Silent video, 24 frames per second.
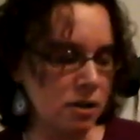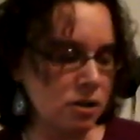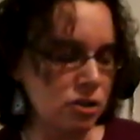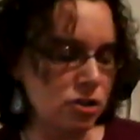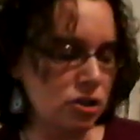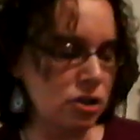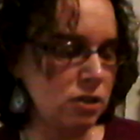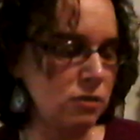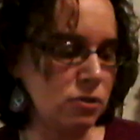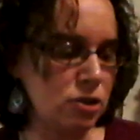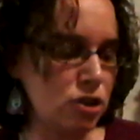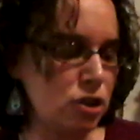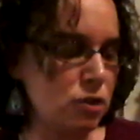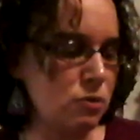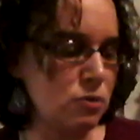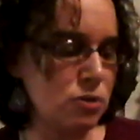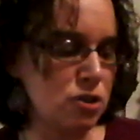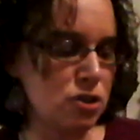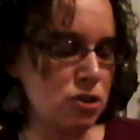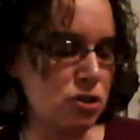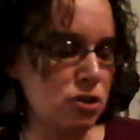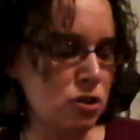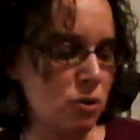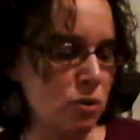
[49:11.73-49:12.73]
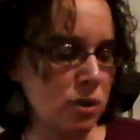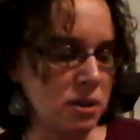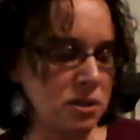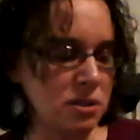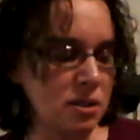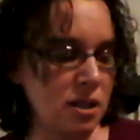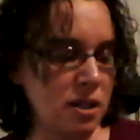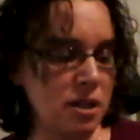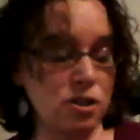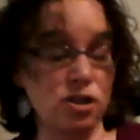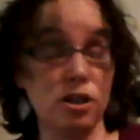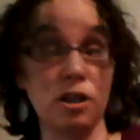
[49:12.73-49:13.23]
She was so
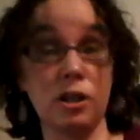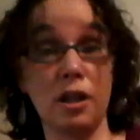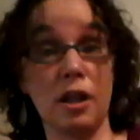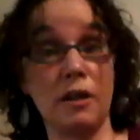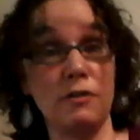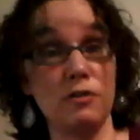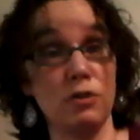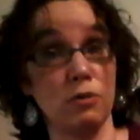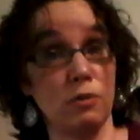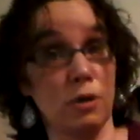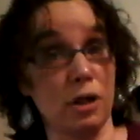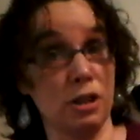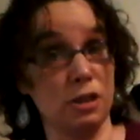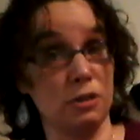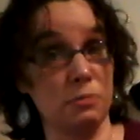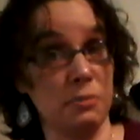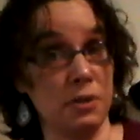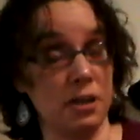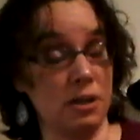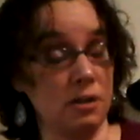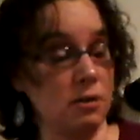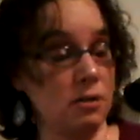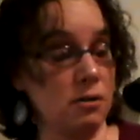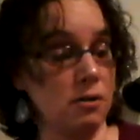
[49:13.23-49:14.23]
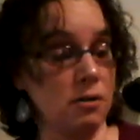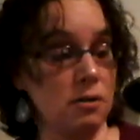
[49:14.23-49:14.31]
excited. She loves to watch me.